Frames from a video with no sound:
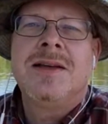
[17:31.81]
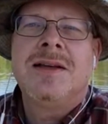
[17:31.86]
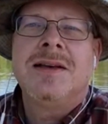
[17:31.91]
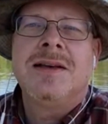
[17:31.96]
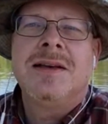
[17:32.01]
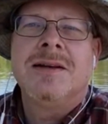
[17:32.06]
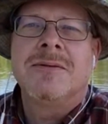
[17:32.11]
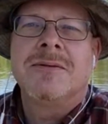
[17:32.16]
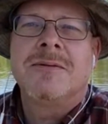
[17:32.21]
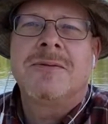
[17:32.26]

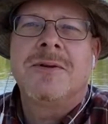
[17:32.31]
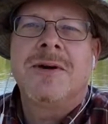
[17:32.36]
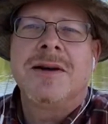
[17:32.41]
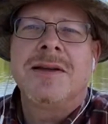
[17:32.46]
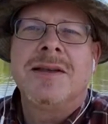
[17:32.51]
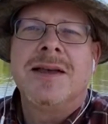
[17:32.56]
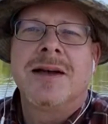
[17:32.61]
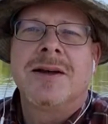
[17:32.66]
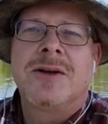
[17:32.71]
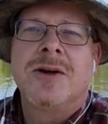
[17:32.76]
Never fought.
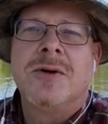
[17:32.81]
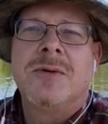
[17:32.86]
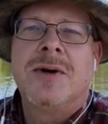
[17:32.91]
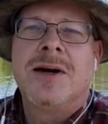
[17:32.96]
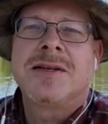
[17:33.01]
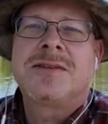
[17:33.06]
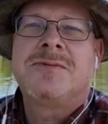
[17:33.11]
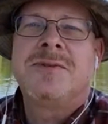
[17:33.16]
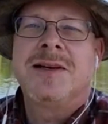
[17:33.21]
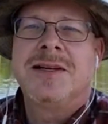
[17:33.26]
Yeah, go
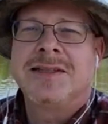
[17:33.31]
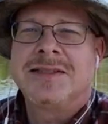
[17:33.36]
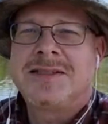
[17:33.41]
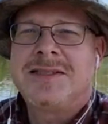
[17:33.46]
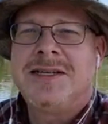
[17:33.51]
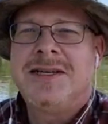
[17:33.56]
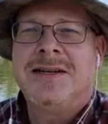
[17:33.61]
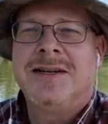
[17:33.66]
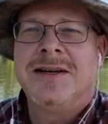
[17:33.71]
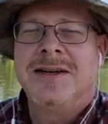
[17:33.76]
watch
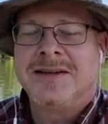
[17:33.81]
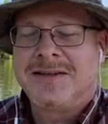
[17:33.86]
Valentina.